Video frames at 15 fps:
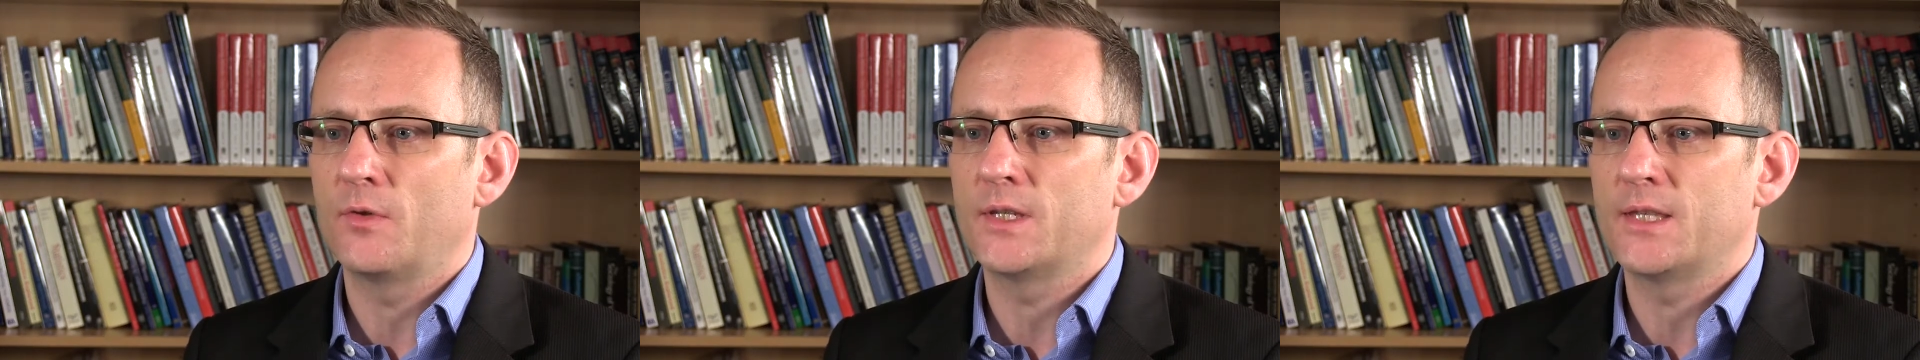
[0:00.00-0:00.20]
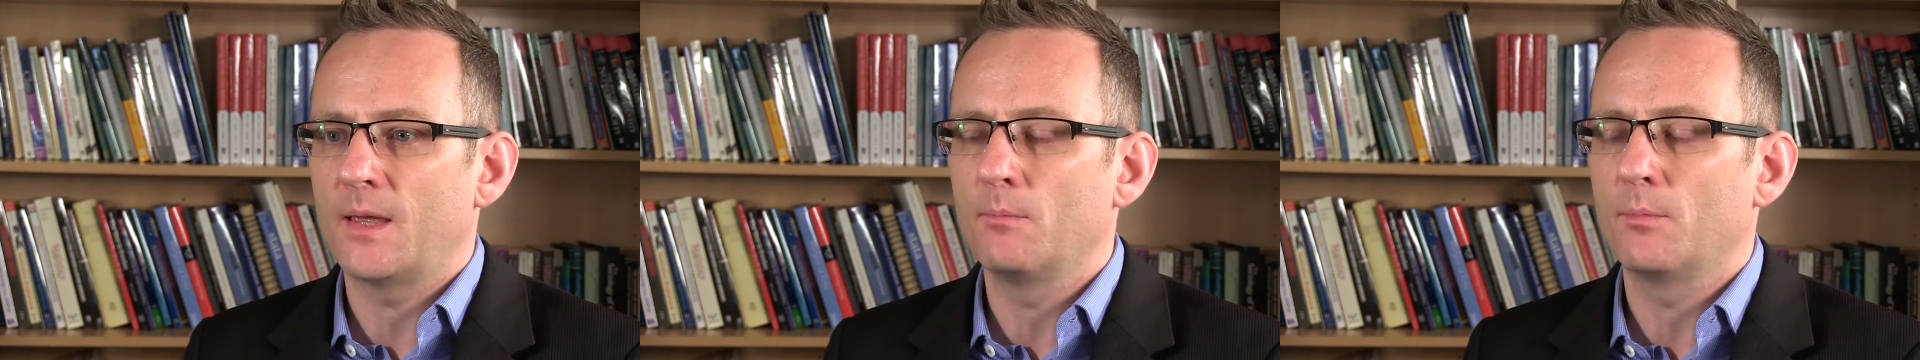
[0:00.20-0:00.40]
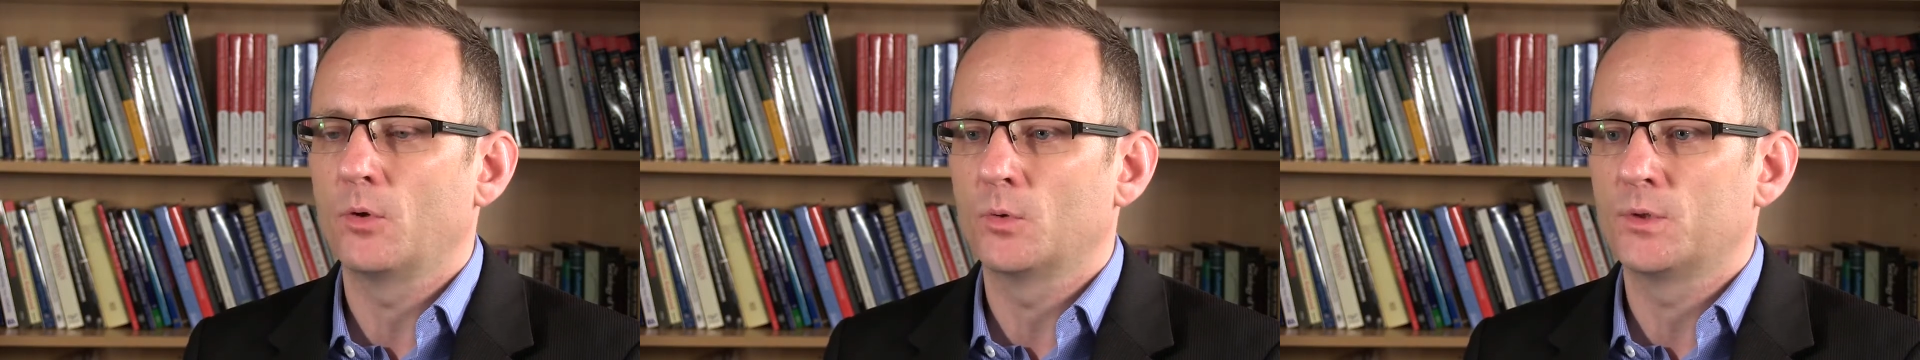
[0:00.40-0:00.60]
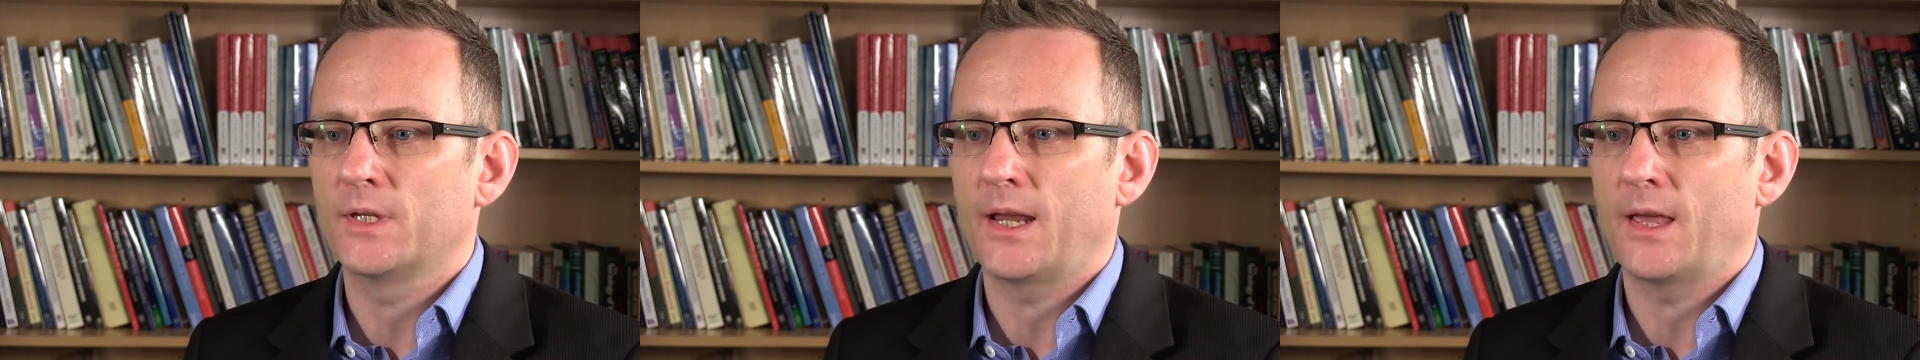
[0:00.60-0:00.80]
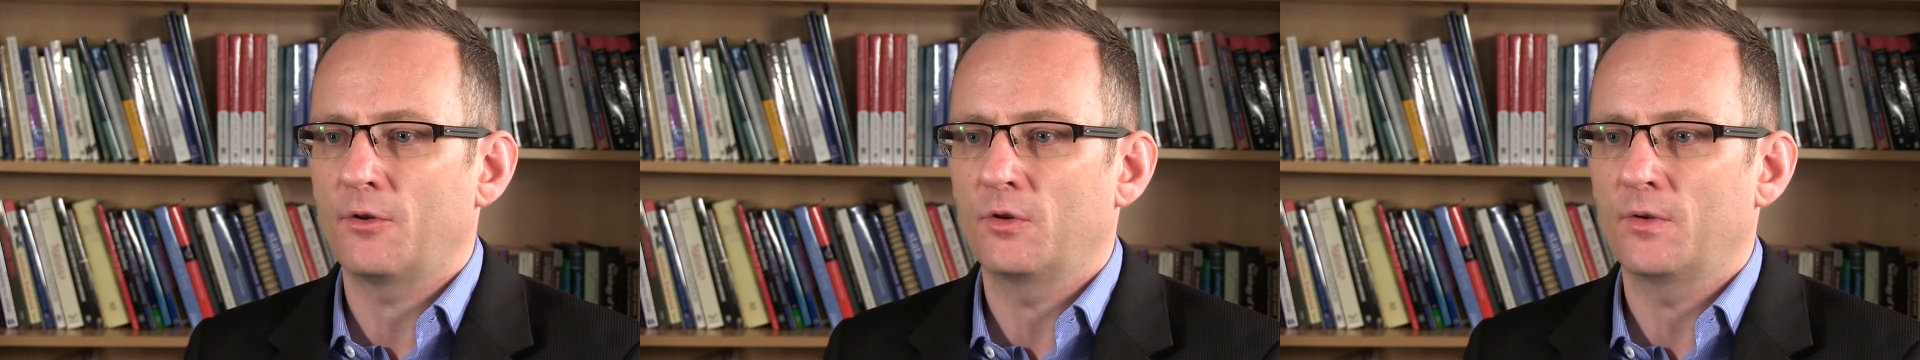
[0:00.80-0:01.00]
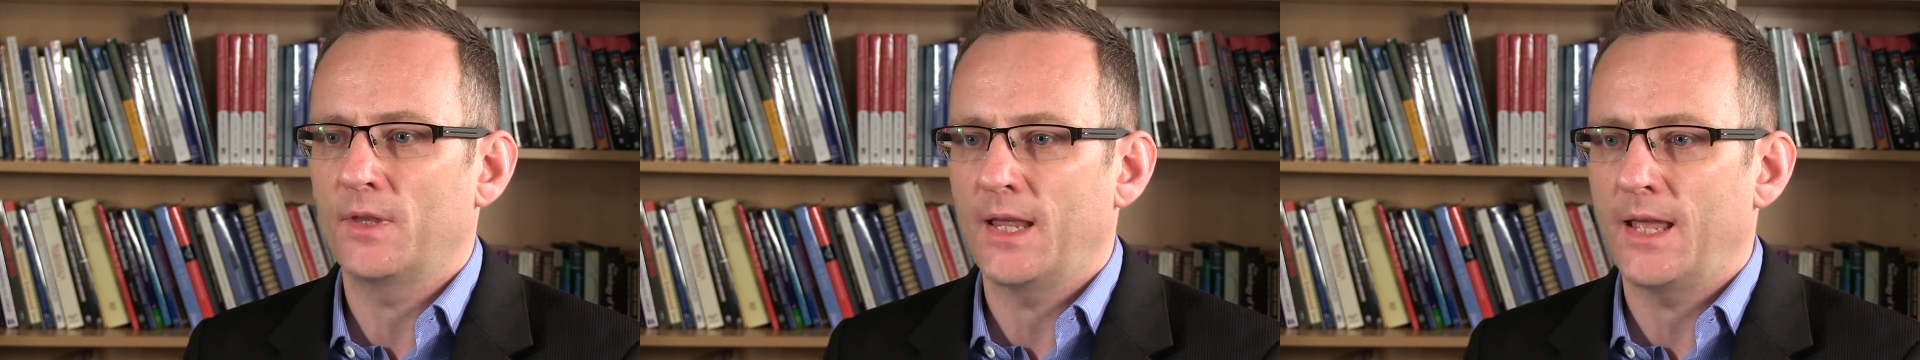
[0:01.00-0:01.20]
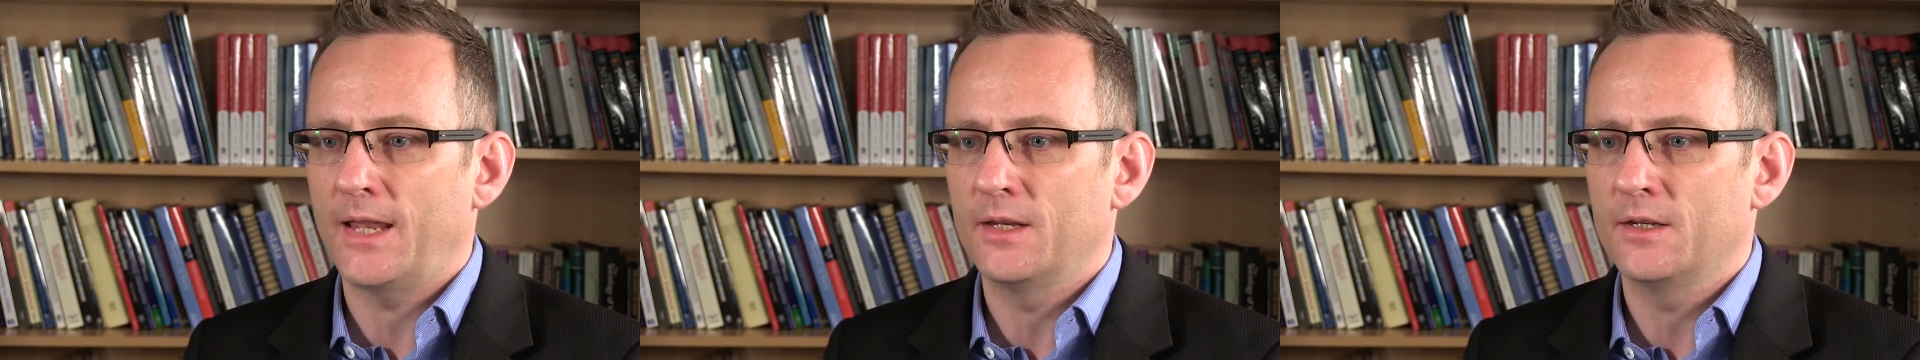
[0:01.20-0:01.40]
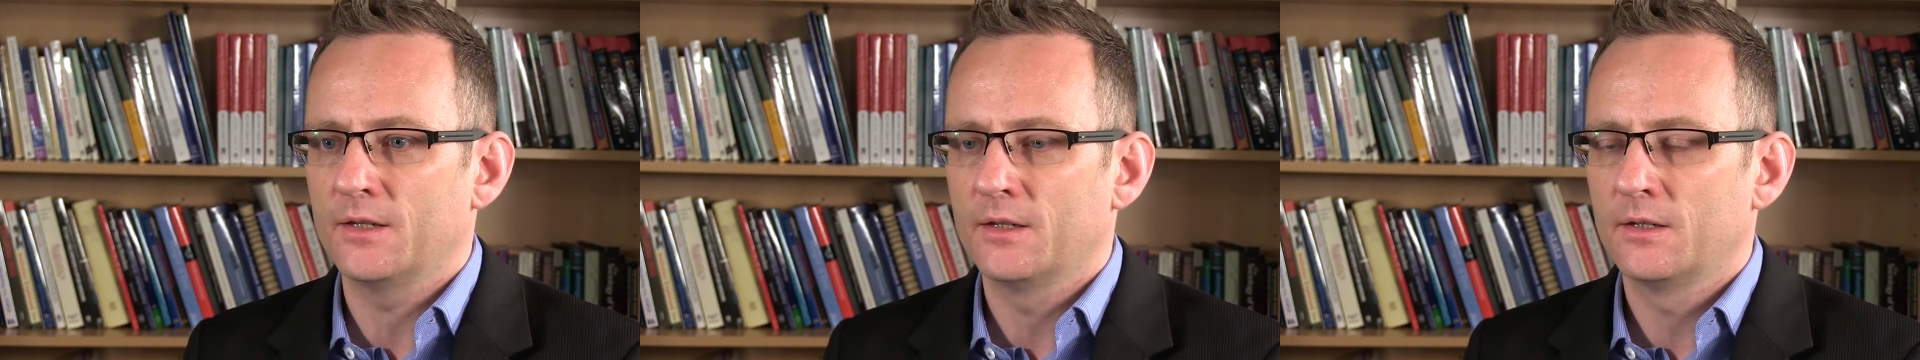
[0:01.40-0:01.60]
is then pulled together at the
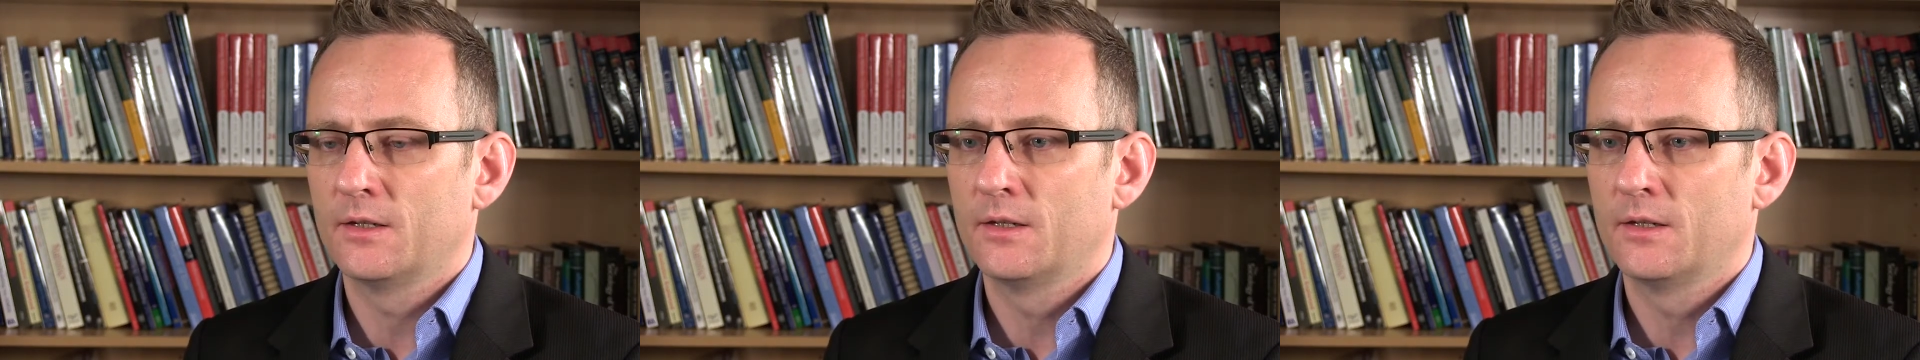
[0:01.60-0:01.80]
end.